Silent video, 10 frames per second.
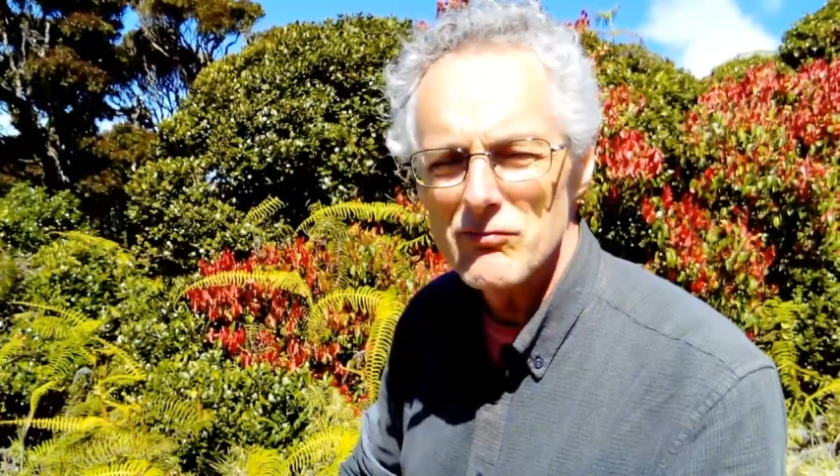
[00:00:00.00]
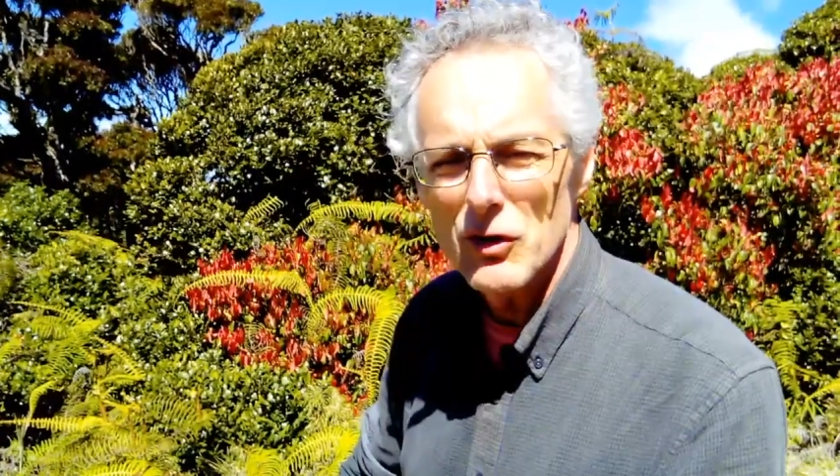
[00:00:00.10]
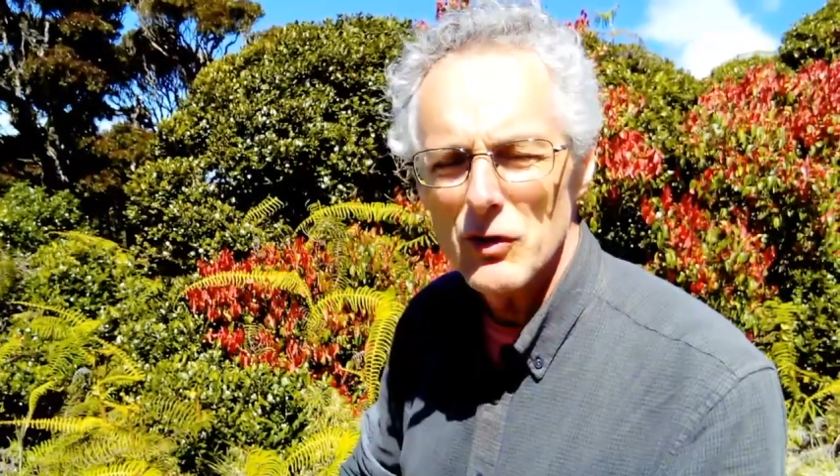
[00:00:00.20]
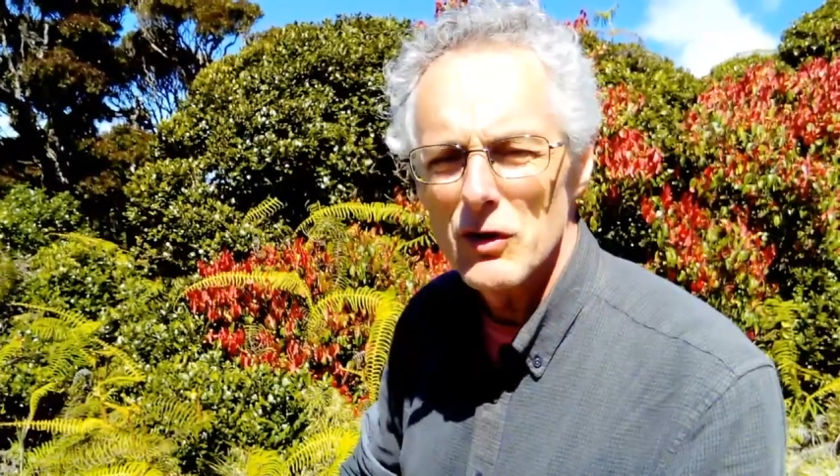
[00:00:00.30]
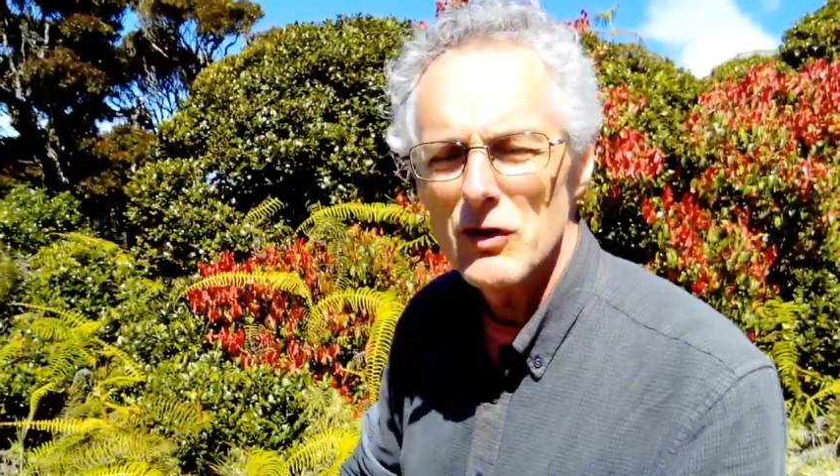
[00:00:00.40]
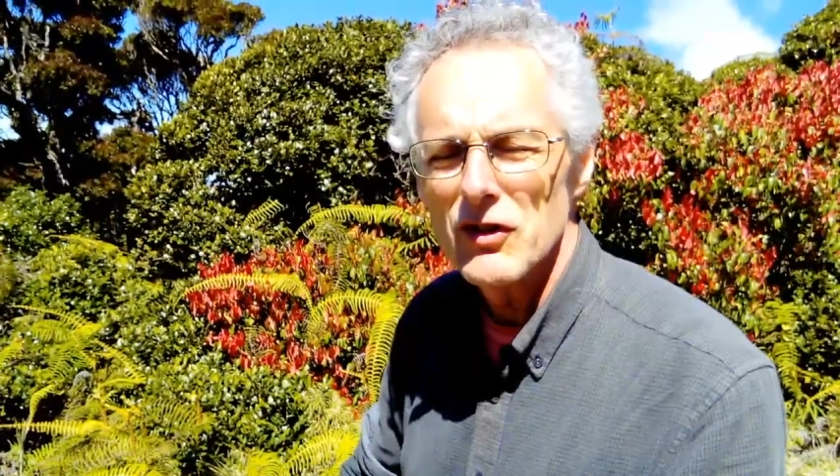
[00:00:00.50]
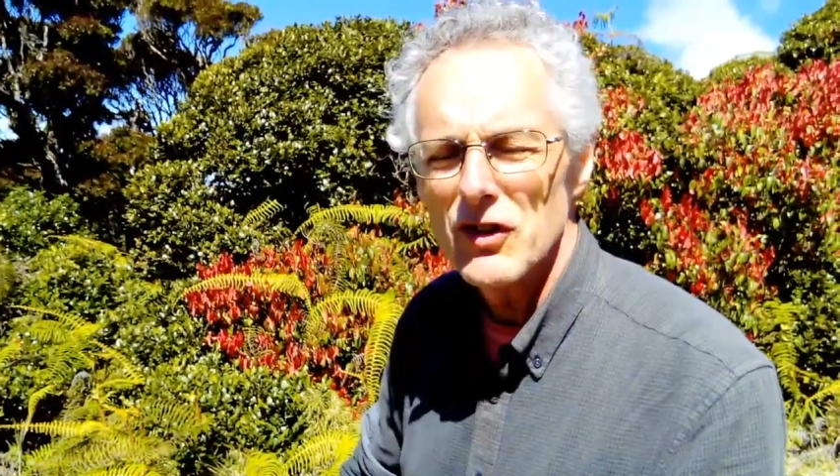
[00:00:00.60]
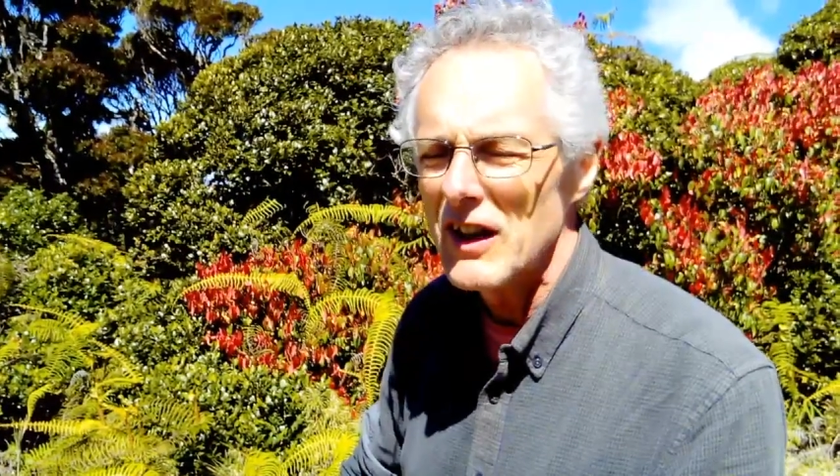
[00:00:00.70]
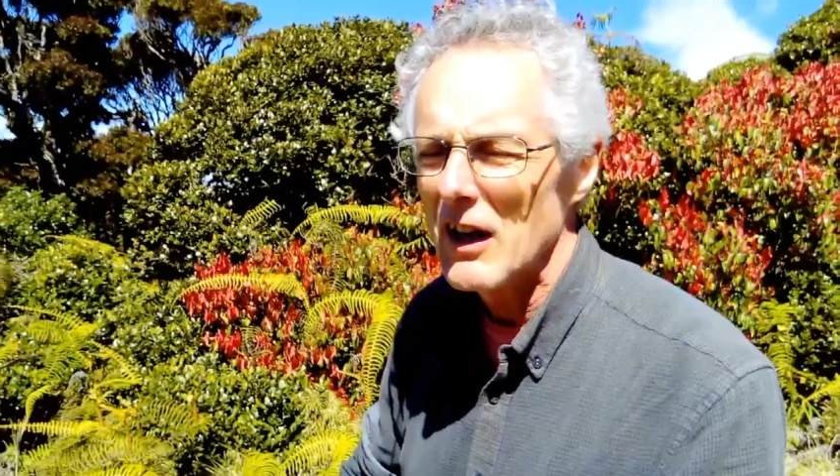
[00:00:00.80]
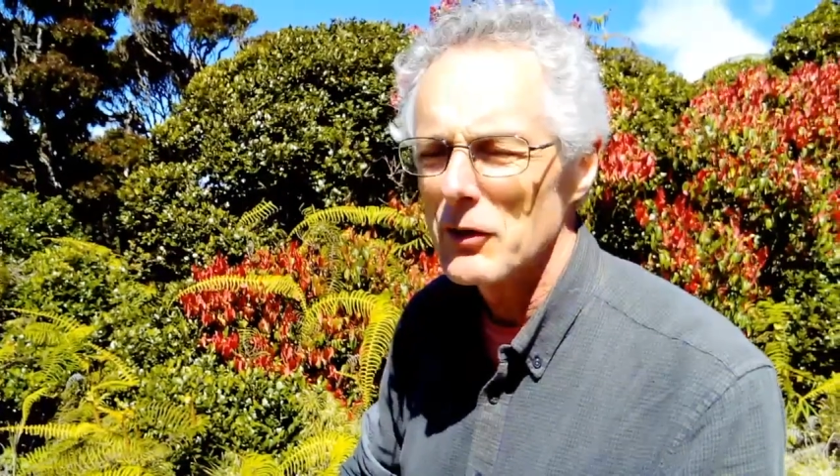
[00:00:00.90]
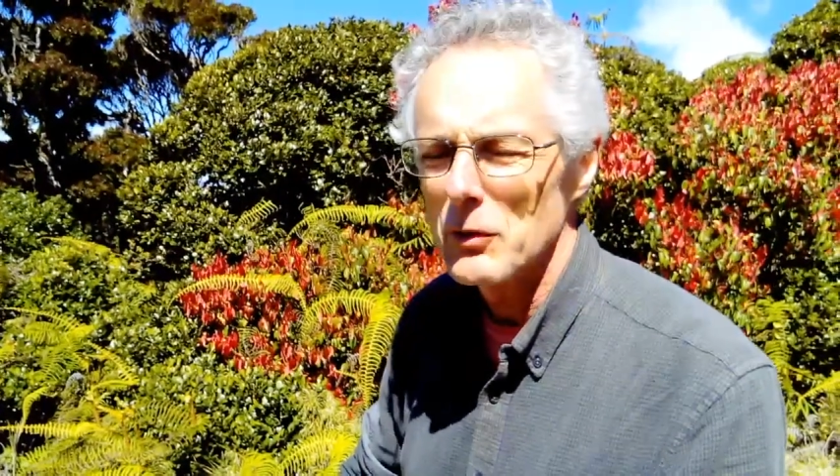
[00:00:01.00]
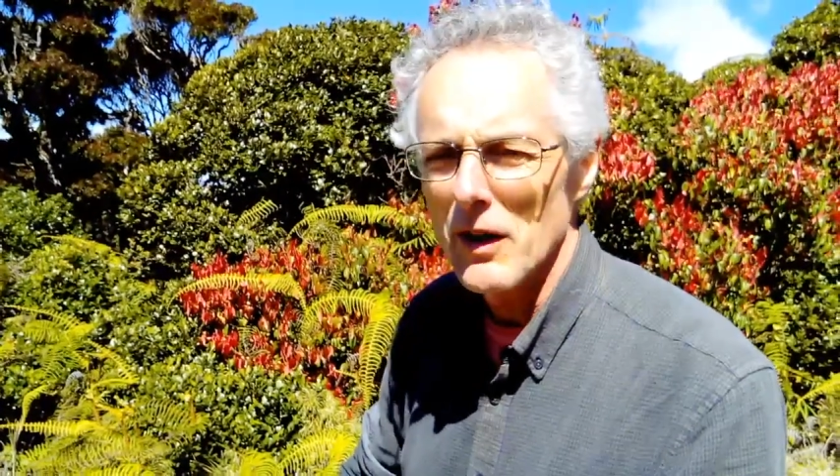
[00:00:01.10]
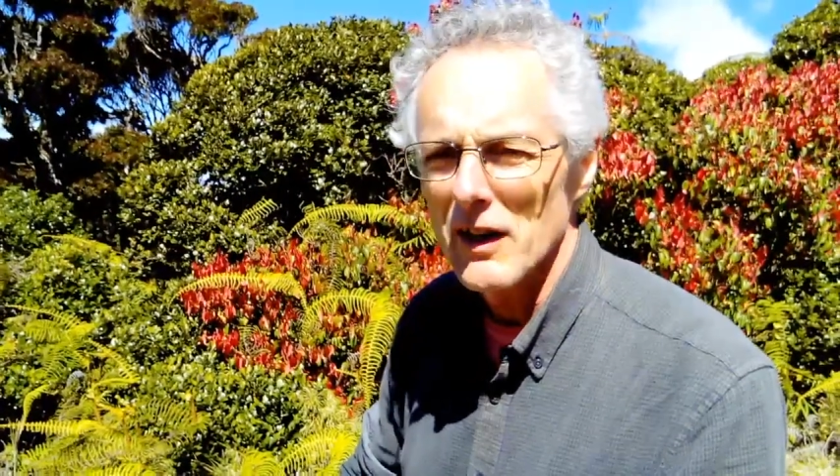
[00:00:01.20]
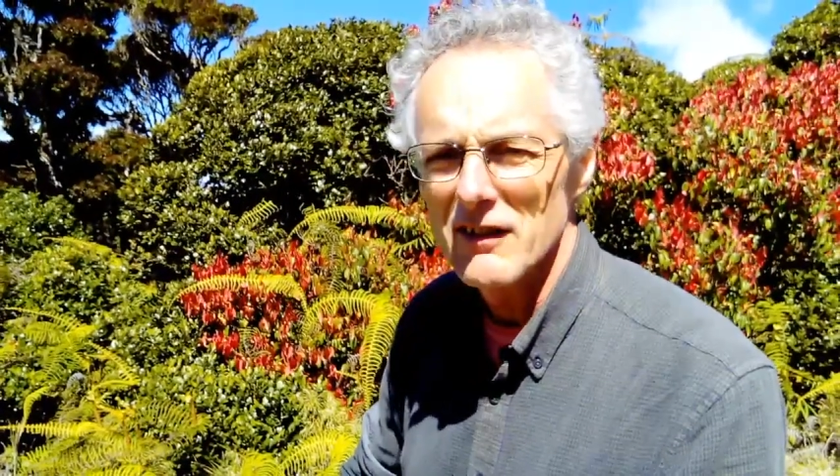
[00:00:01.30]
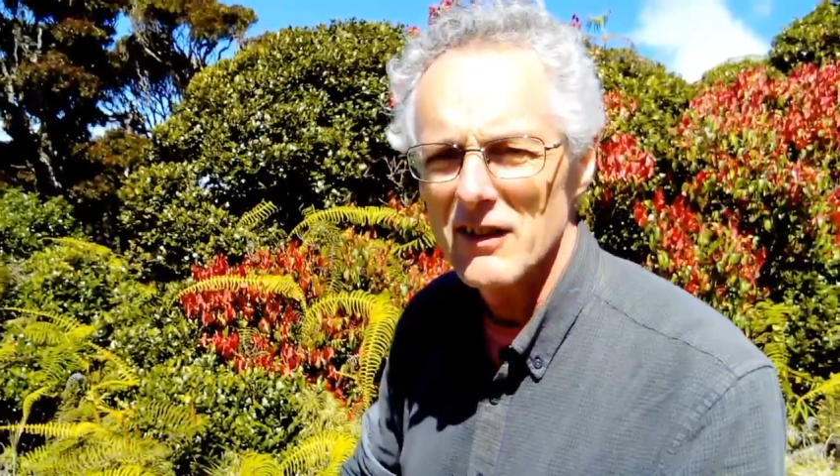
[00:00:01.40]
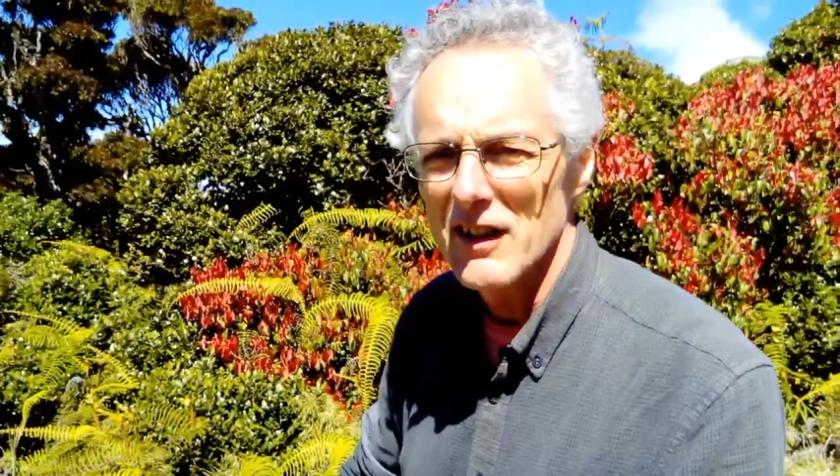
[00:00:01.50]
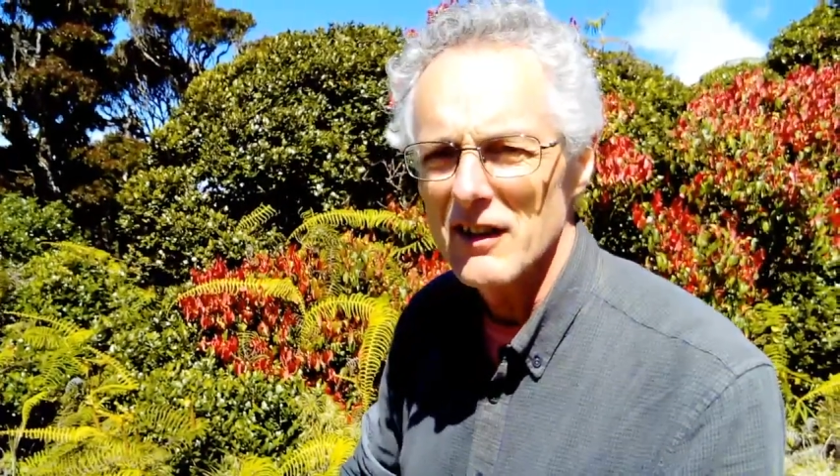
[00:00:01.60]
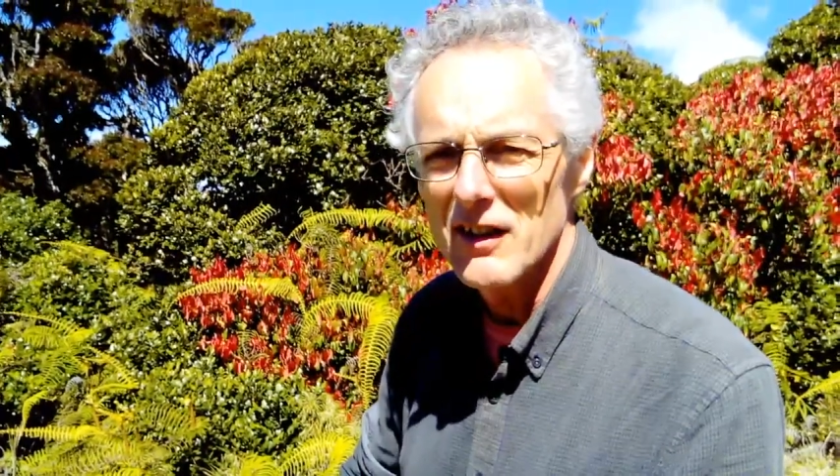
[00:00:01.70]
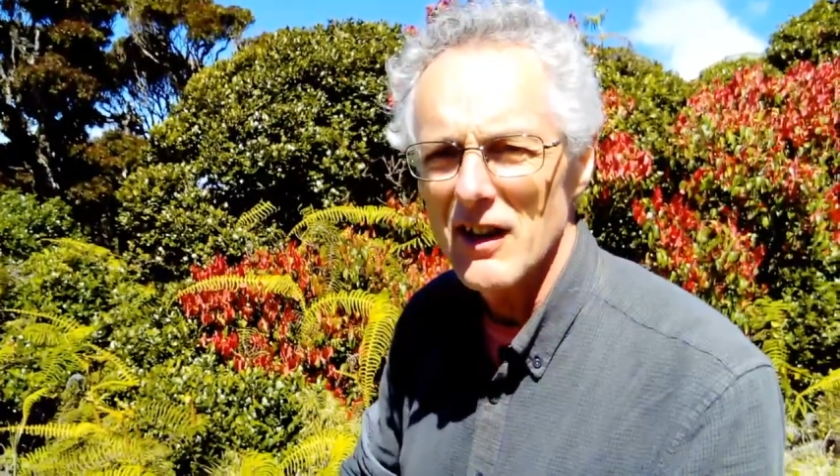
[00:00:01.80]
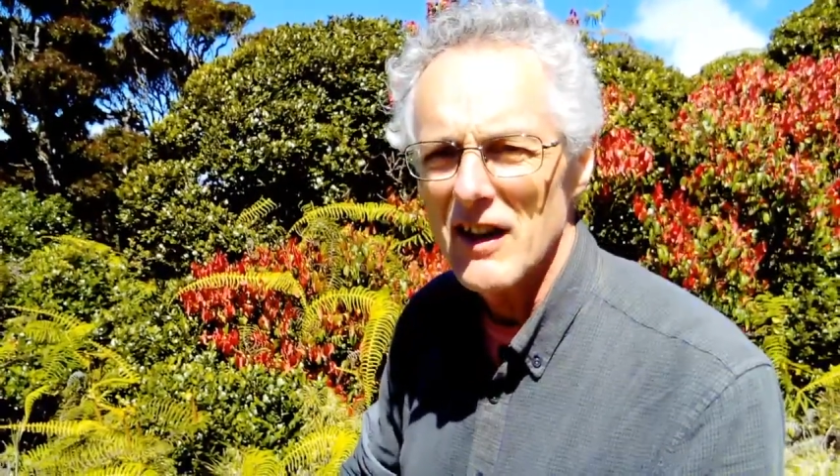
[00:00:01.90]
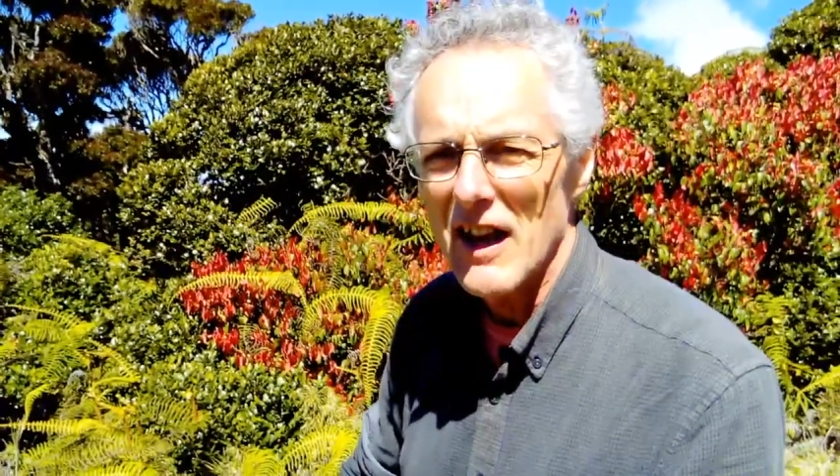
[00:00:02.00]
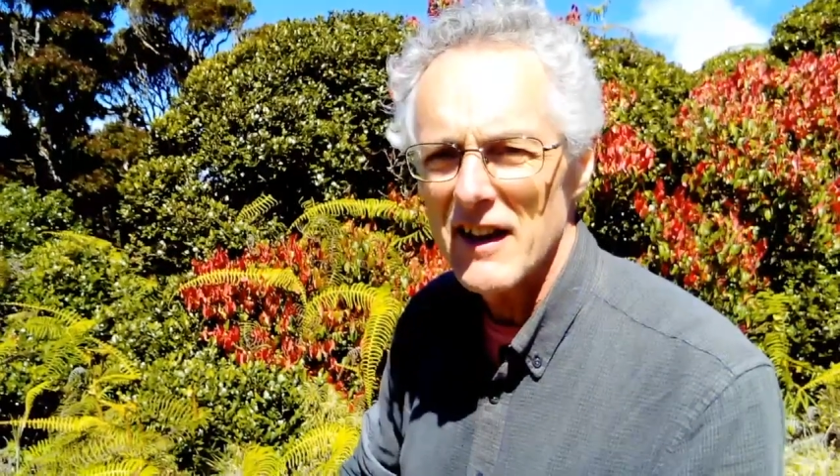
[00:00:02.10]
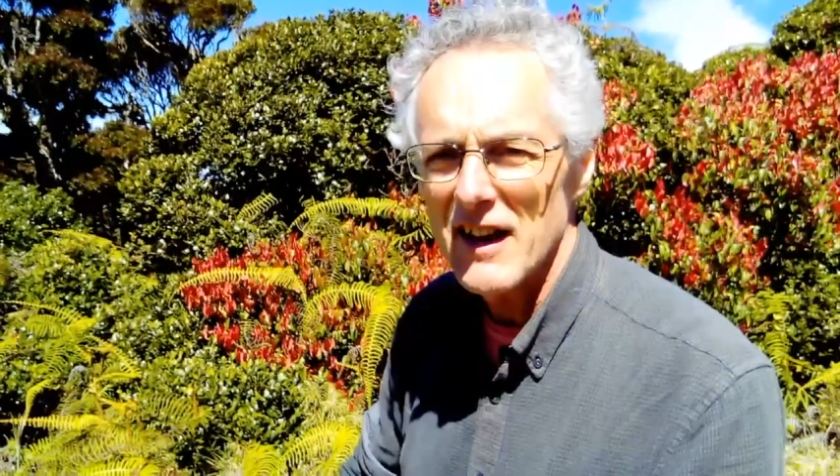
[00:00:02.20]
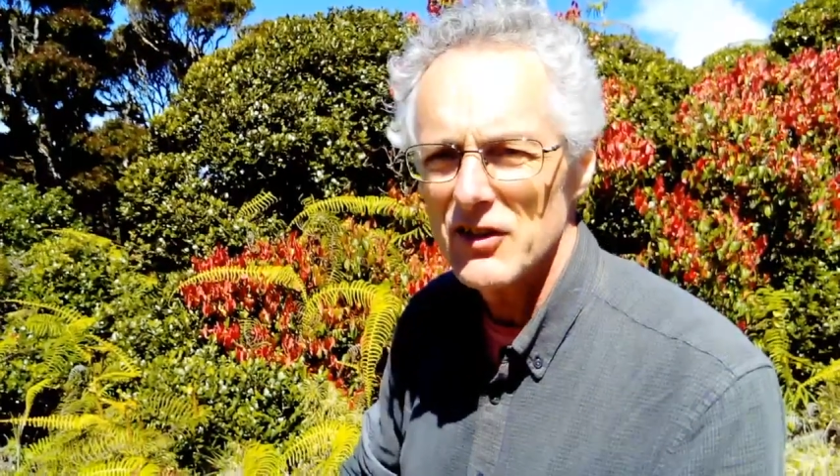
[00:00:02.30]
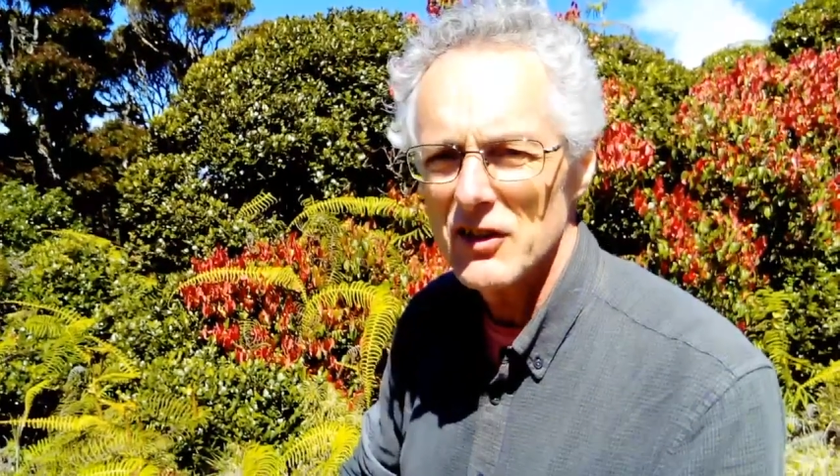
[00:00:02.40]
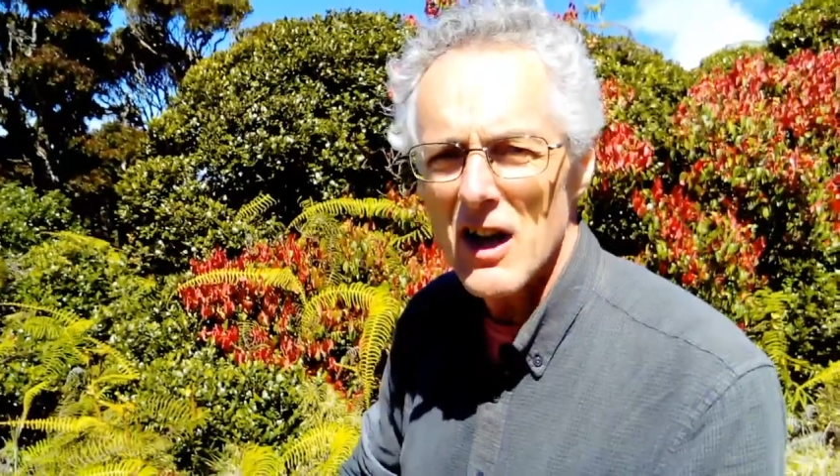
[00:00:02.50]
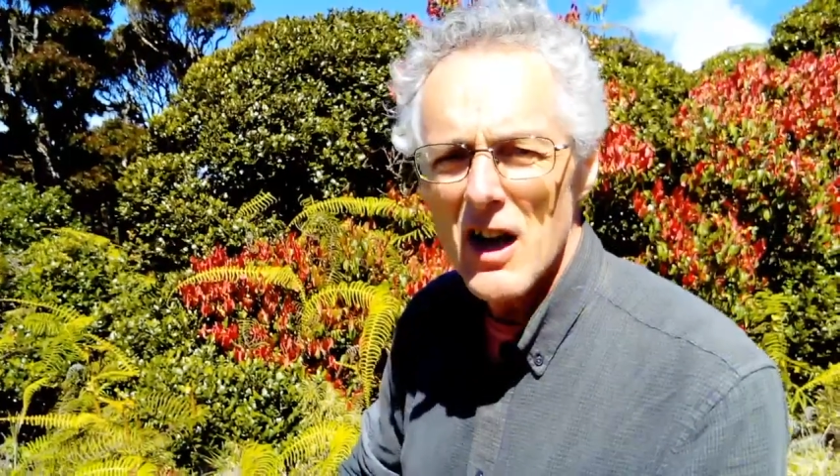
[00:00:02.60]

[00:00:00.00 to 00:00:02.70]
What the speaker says: of you can see elsewhere in Asia,